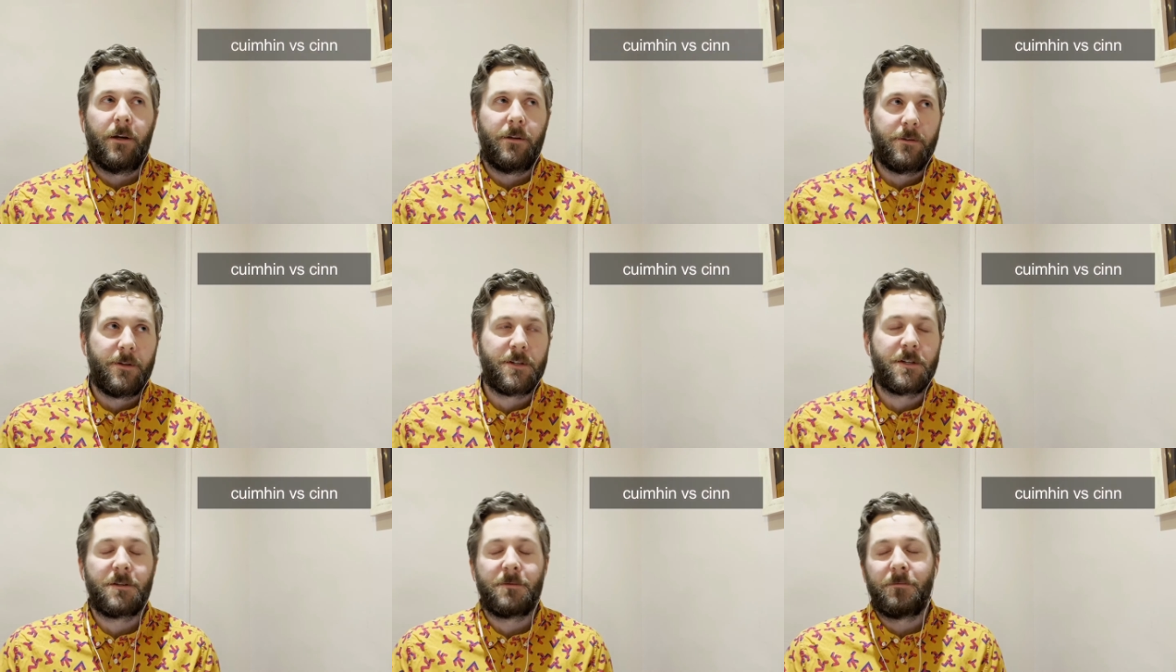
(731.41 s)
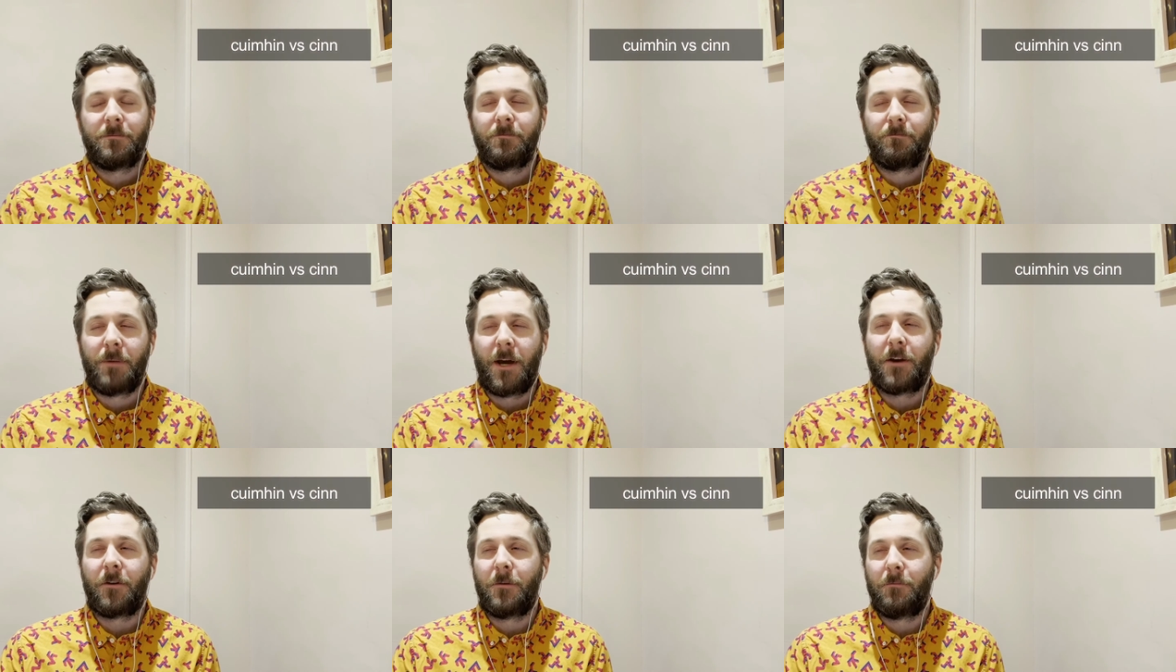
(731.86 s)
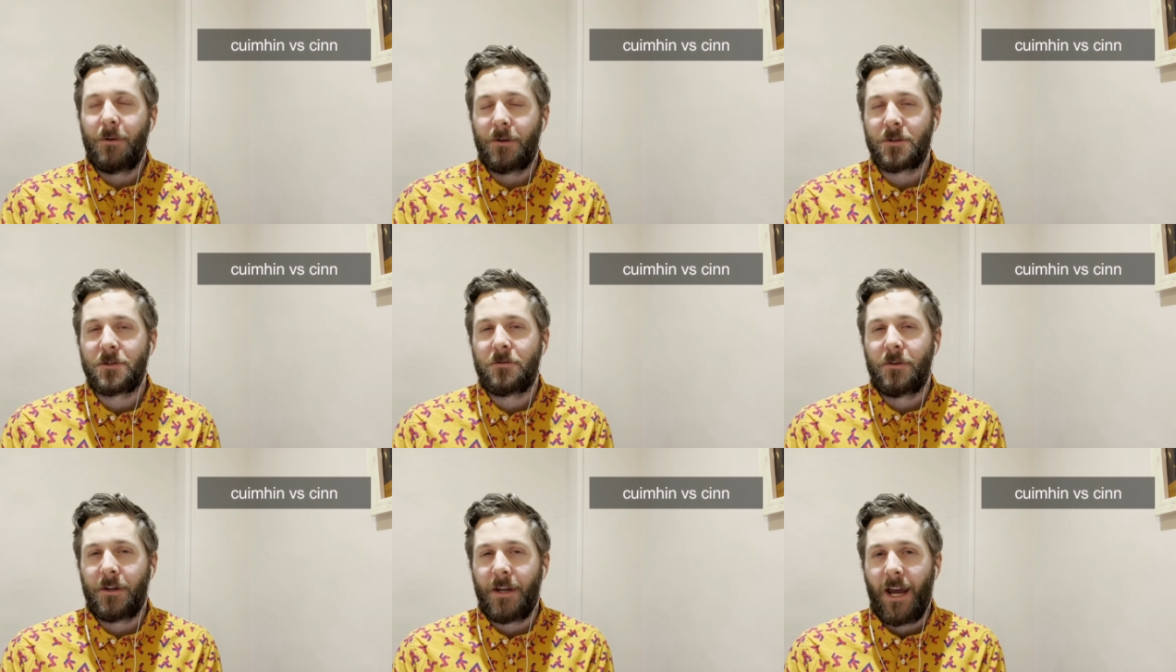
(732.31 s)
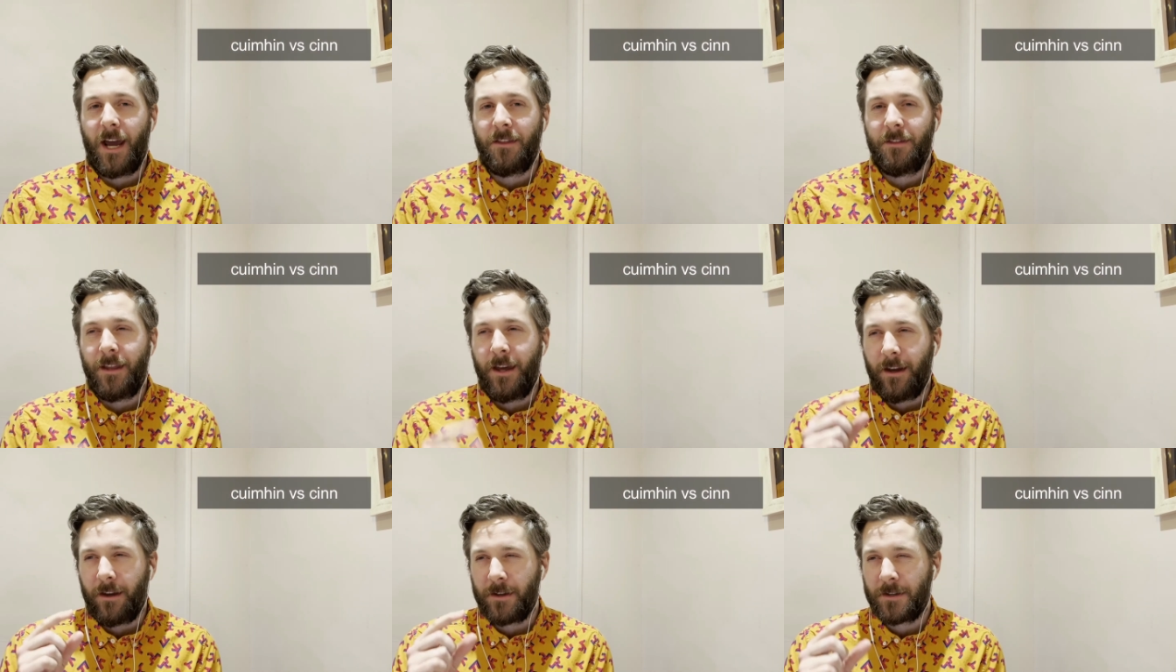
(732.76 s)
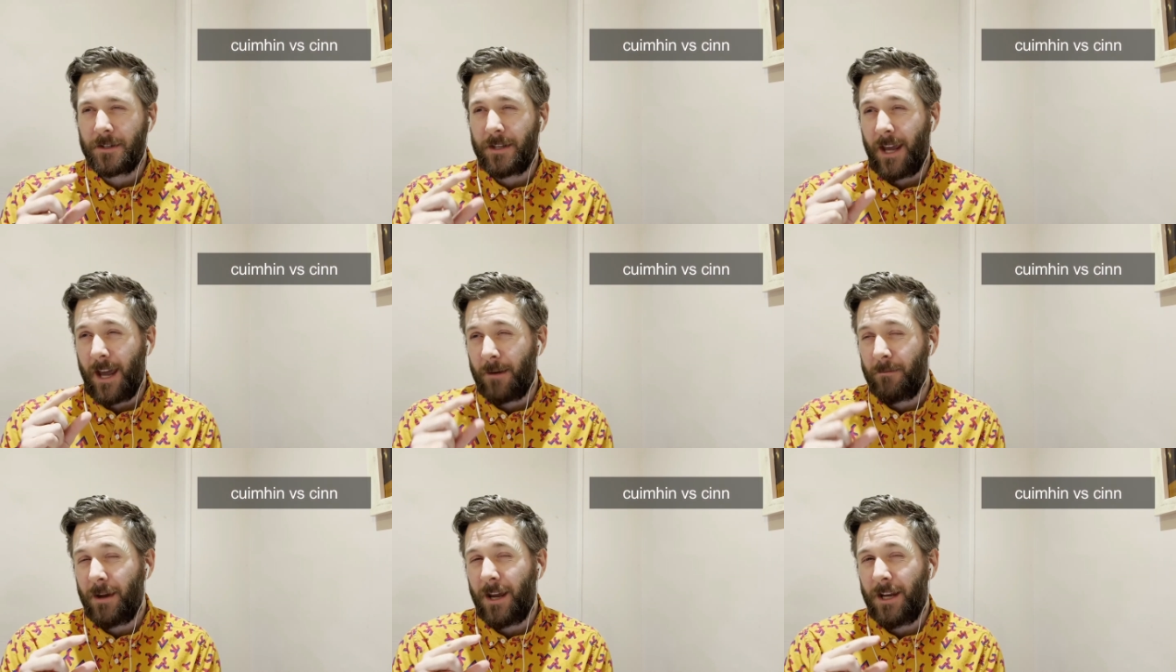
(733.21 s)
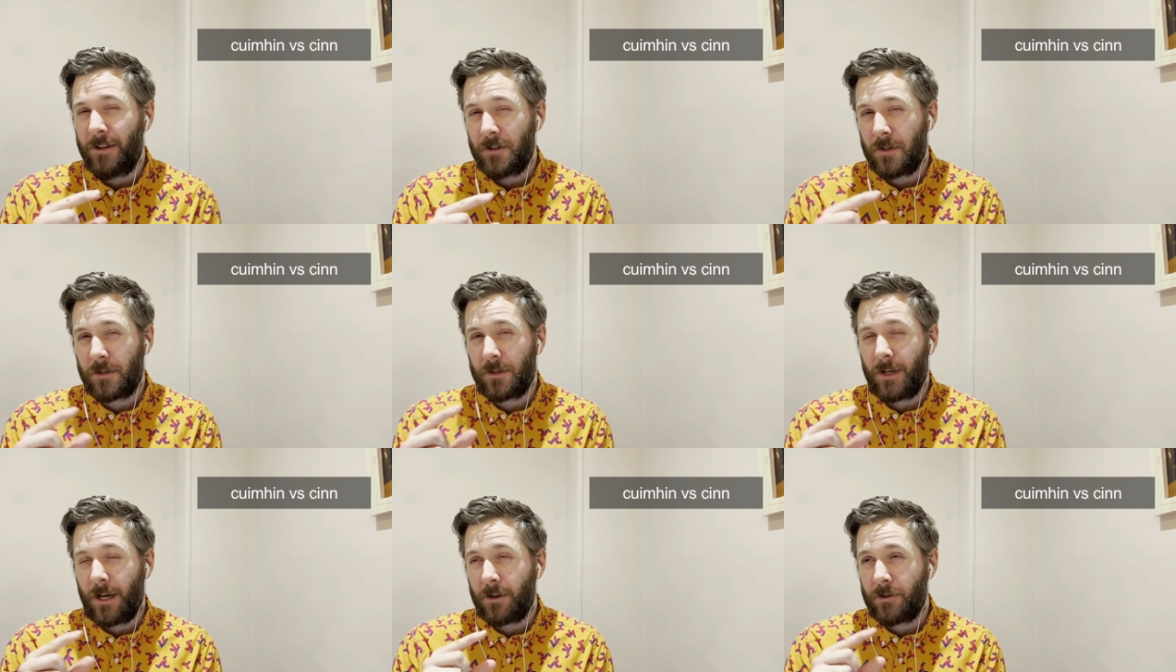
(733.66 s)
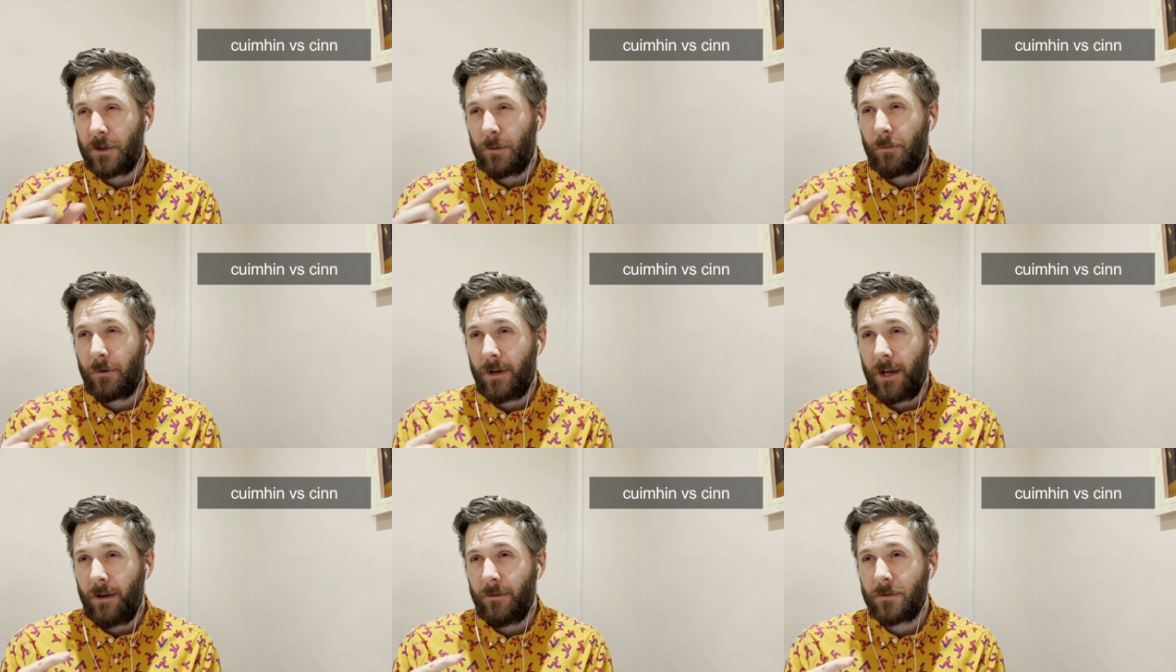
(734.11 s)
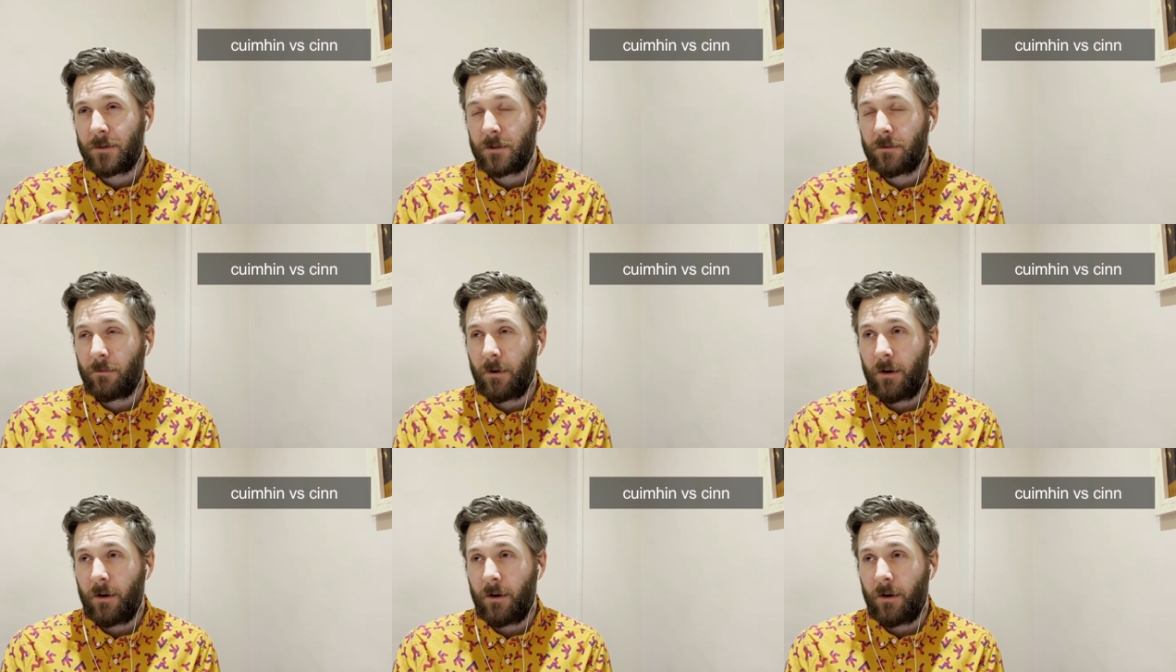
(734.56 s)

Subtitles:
This is better in Munster again because the MH isn't actually pronounced,